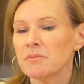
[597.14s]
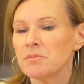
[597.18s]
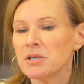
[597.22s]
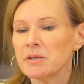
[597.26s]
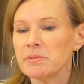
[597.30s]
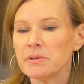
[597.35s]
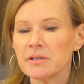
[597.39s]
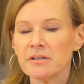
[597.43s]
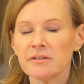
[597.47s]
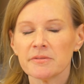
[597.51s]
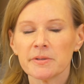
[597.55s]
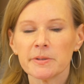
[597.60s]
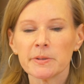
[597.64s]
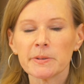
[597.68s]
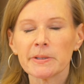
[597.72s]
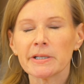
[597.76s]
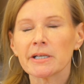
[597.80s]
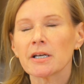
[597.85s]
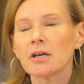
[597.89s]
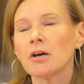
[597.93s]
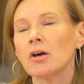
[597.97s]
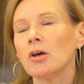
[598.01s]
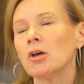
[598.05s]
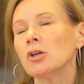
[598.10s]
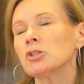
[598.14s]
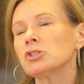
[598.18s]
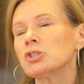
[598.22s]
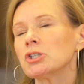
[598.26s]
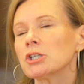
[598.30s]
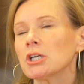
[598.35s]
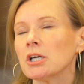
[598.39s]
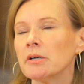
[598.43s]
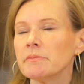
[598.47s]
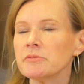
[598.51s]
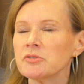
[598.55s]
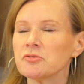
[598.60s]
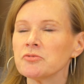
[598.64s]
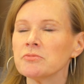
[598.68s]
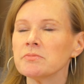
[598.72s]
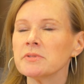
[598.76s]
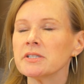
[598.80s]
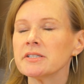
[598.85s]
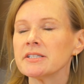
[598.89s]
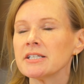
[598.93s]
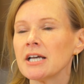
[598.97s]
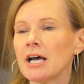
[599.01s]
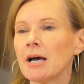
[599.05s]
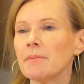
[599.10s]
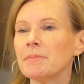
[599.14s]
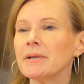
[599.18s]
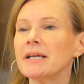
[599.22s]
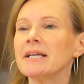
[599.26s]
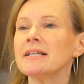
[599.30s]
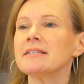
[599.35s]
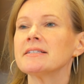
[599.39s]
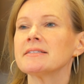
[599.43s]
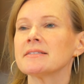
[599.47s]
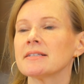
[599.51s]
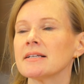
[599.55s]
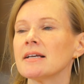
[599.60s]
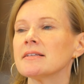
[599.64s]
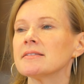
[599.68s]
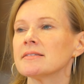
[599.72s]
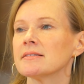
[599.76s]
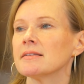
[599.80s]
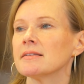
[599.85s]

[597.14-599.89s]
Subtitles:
People out here are like, culture comes from the top. It does